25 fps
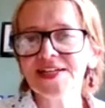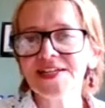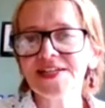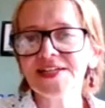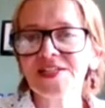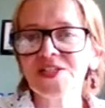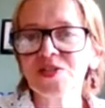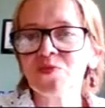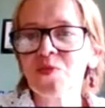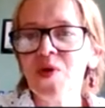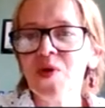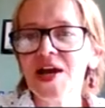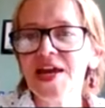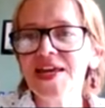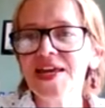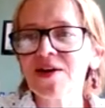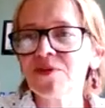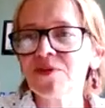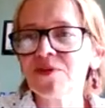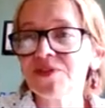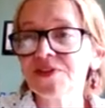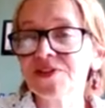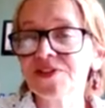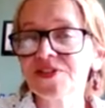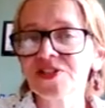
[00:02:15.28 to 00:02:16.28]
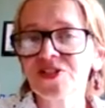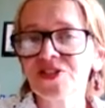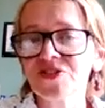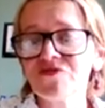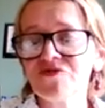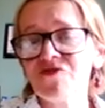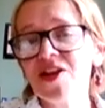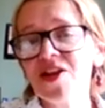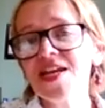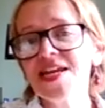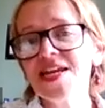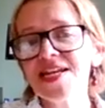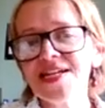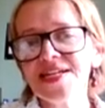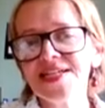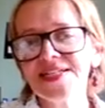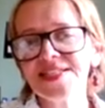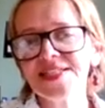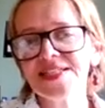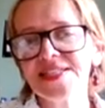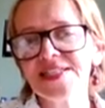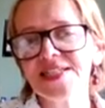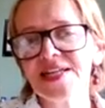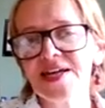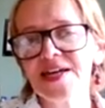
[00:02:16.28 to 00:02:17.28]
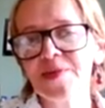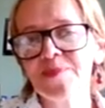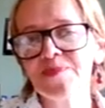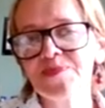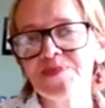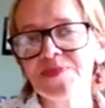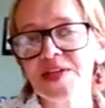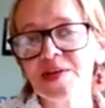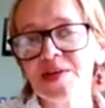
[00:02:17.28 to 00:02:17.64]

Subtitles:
at a Sway on the screen. It's a